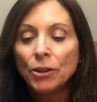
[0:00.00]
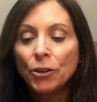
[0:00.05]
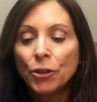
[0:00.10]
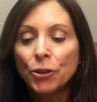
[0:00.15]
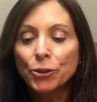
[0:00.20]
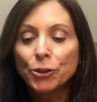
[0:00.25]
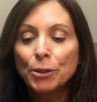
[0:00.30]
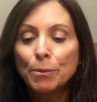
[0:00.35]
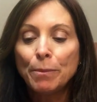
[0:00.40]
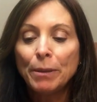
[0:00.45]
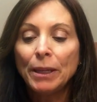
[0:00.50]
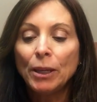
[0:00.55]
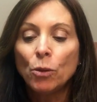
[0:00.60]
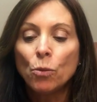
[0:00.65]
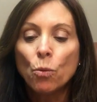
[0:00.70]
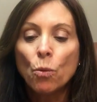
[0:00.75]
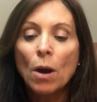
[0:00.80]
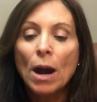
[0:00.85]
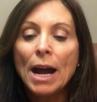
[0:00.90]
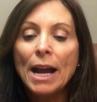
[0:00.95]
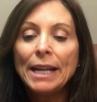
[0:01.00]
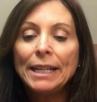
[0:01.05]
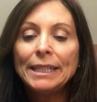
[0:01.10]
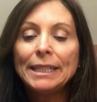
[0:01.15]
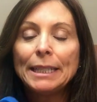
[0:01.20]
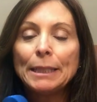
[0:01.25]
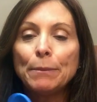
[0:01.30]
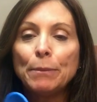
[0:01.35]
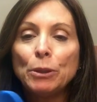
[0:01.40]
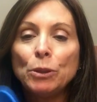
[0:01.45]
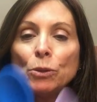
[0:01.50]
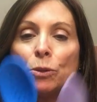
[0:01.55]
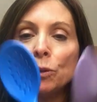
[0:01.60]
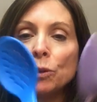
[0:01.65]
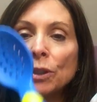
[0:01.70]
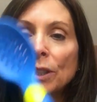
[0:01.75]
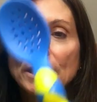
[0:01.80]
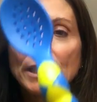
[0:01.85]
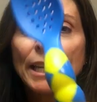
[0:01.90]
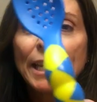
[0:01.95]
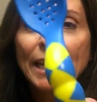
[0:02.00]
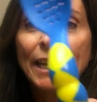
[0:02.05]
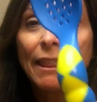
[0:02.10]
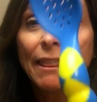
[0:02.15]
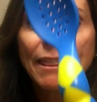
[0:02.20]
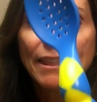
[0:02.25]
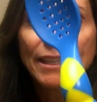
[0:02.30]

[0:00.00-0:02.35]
There's big wide spoons like